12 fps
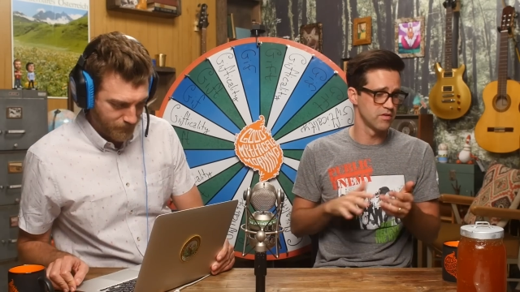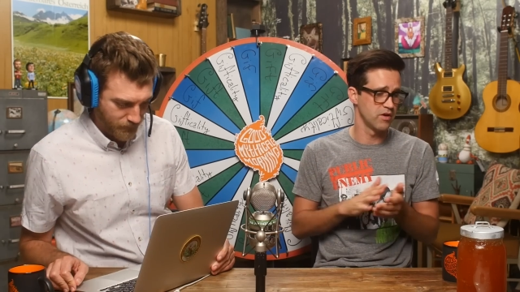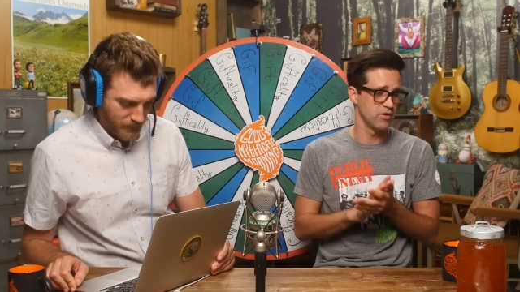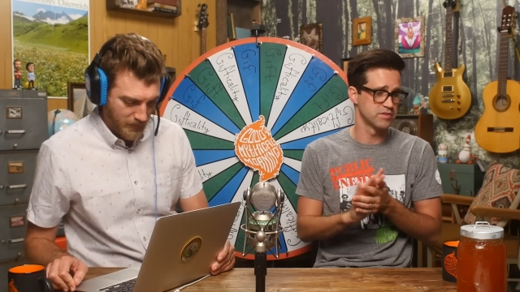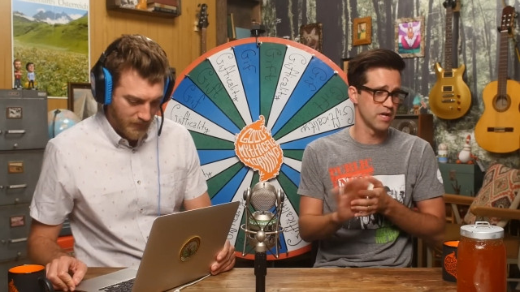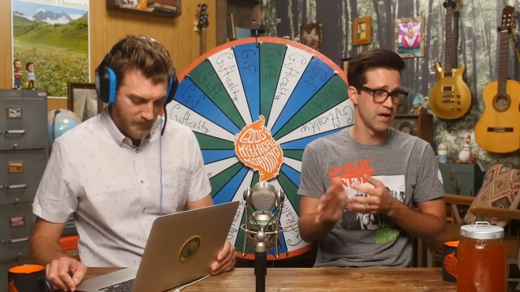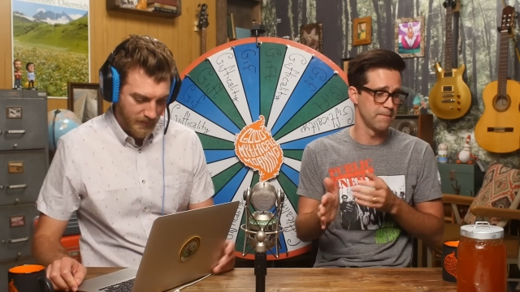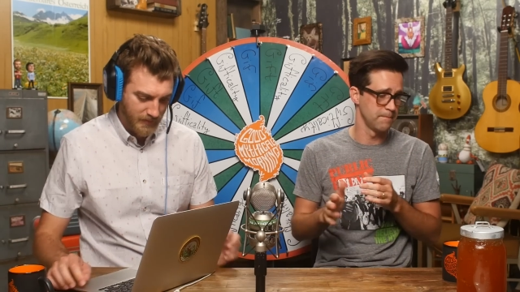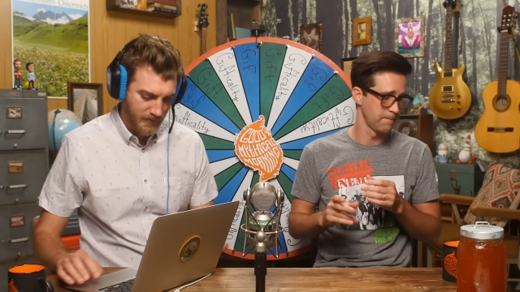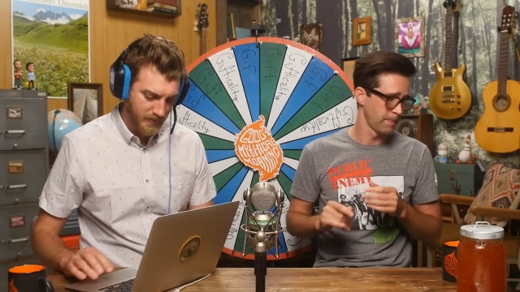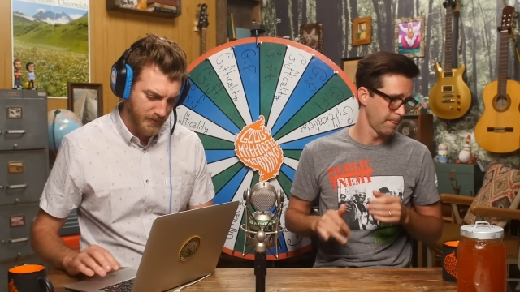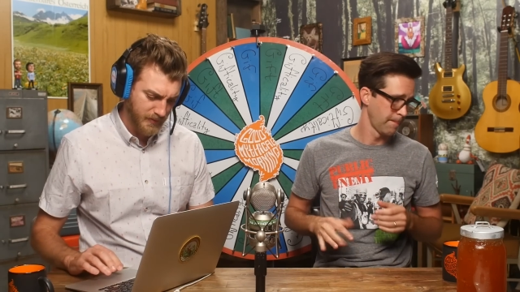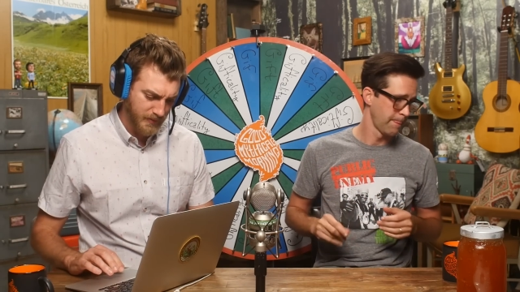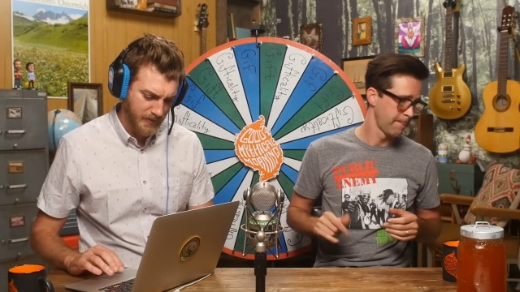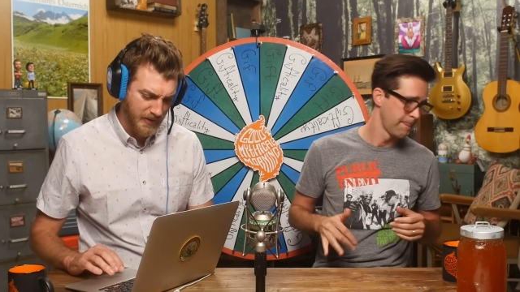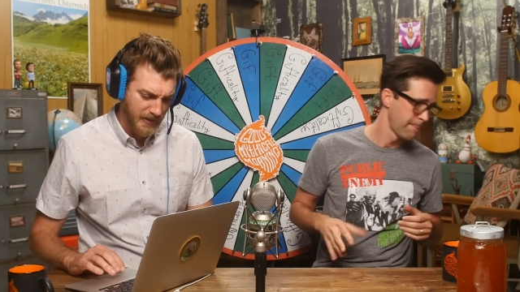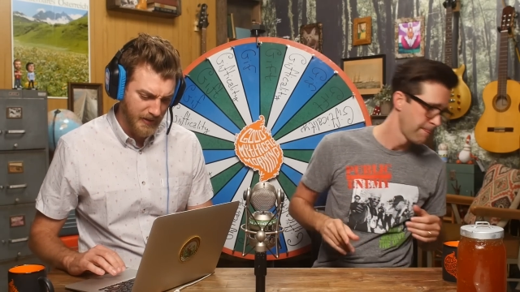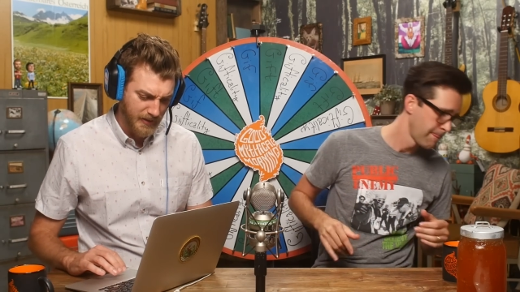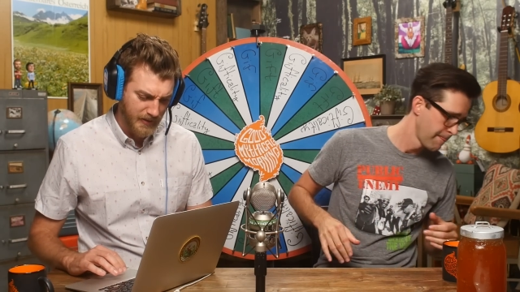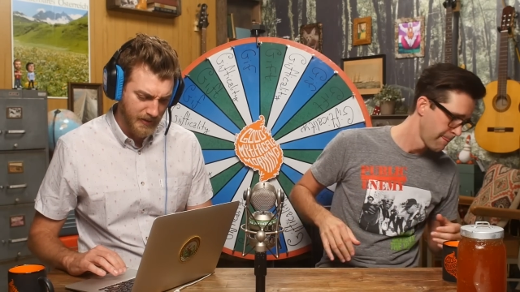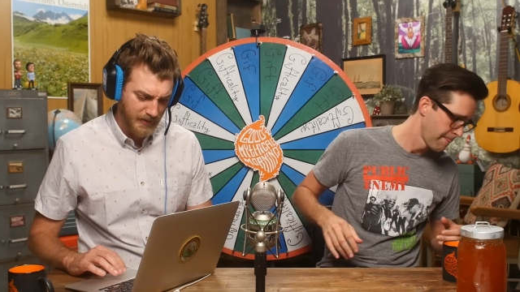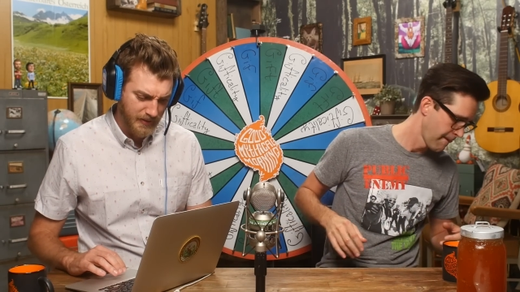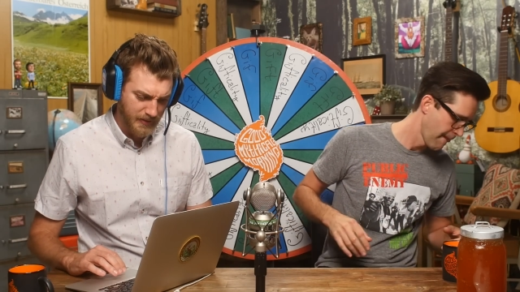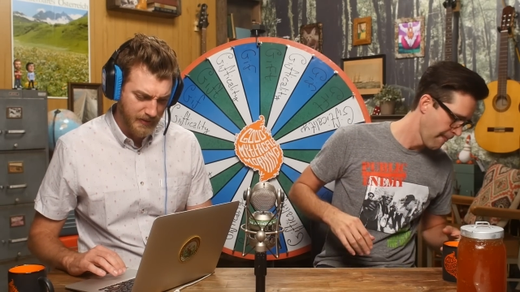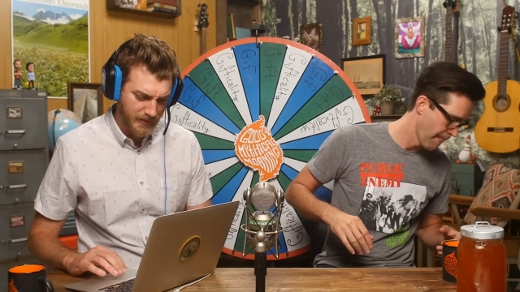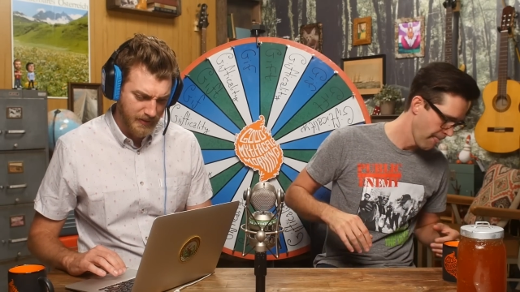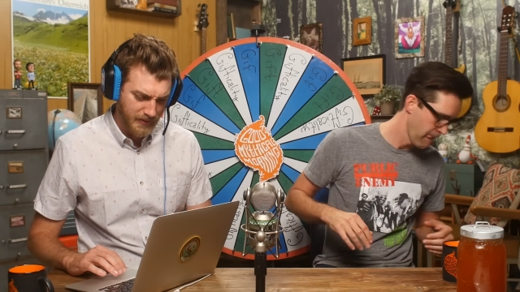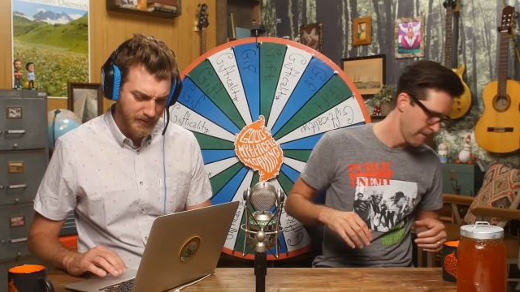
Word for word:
Speaker 1: the whole time? Let's see, let's do a